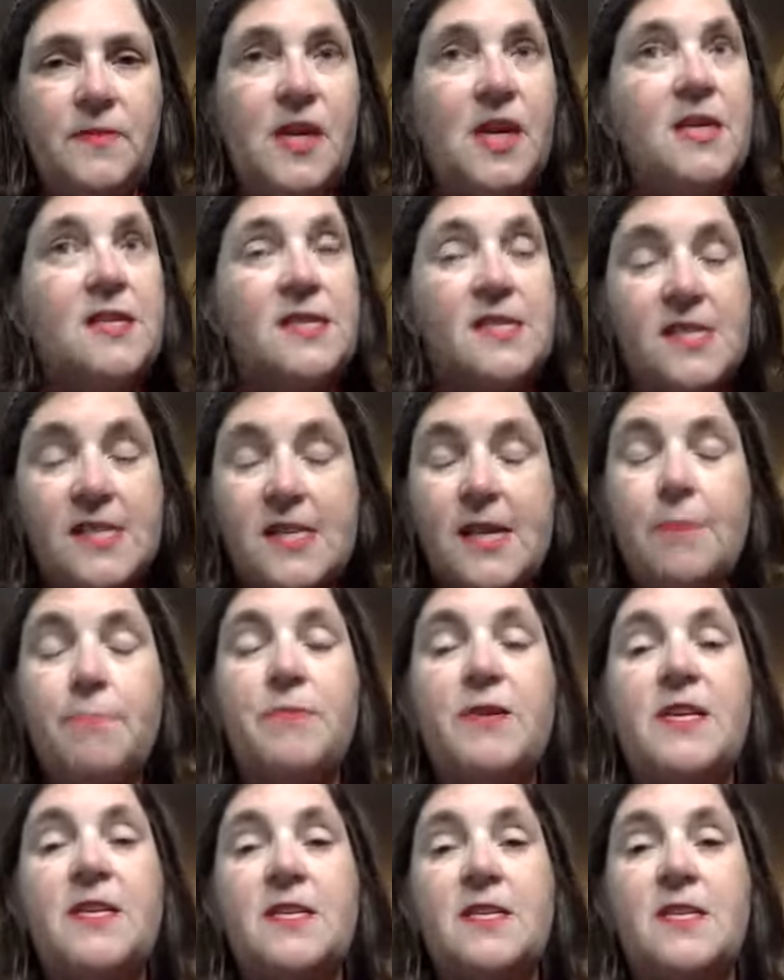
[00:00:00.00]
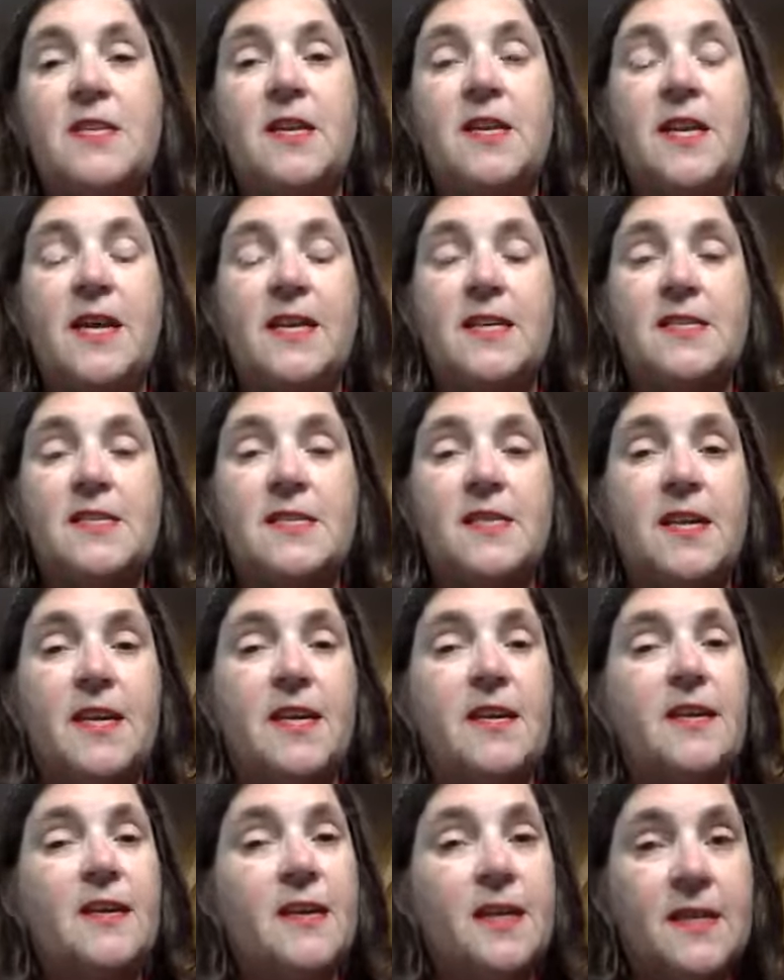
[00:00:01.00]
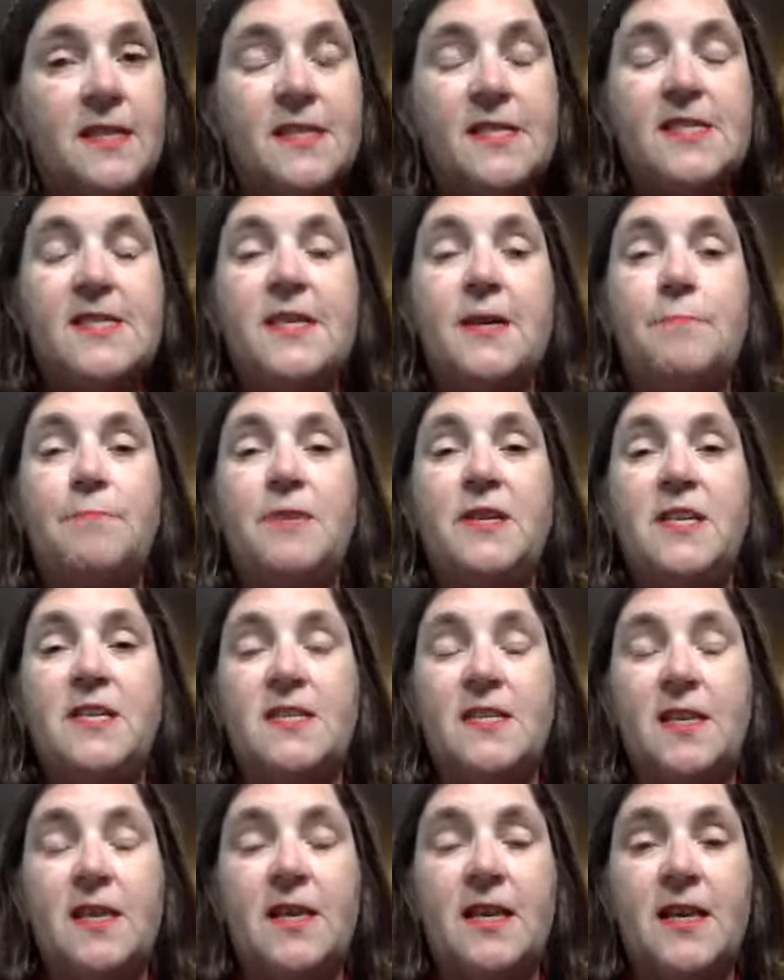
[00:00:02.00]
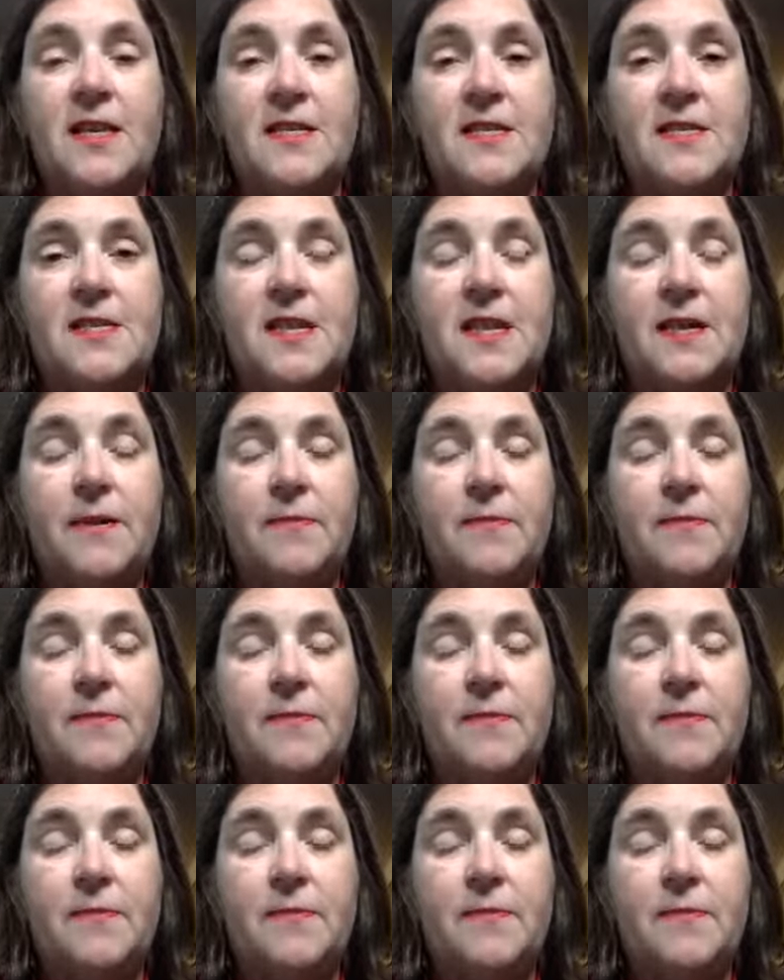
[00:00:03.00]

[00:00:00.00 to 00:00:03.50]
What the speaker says: and step into the next thing and step into the next thing.